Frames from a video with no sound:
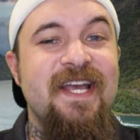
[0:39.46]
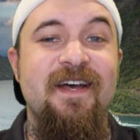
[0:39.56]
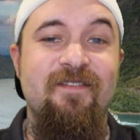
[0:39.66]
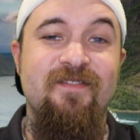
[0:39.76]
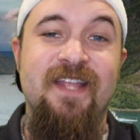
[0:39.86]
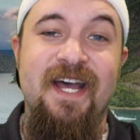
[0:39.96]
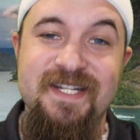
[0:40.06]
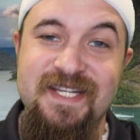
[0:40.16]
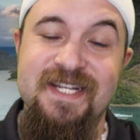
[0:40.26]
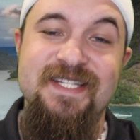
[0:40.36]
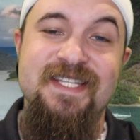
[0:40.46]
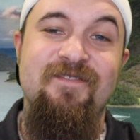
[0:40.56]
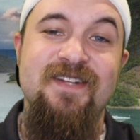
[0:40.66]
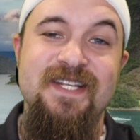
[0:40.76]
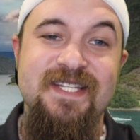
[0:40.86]
of
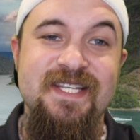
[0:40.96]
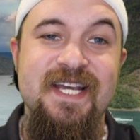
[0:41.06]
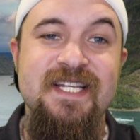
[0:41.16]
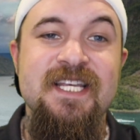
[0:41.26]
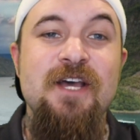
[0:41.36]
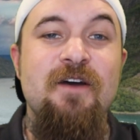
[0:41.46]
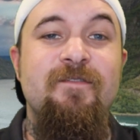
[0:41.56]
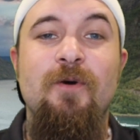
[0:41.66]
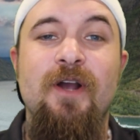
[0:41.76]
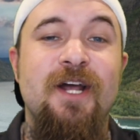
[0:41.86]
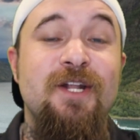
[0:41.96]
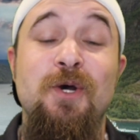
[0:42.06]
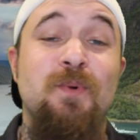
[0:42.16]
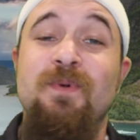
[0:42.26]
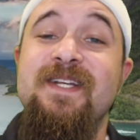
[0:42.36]
1976, for
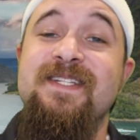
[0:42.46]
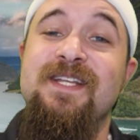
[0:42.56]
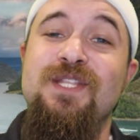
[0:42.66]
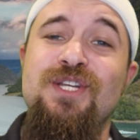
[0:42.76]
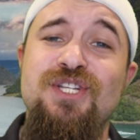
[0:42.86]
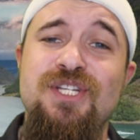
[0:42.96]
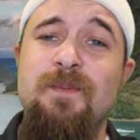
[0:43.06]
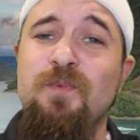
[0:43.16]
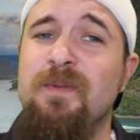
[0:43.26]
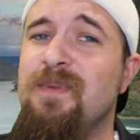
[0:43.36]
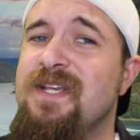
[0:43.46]
unknown reason, the ship would be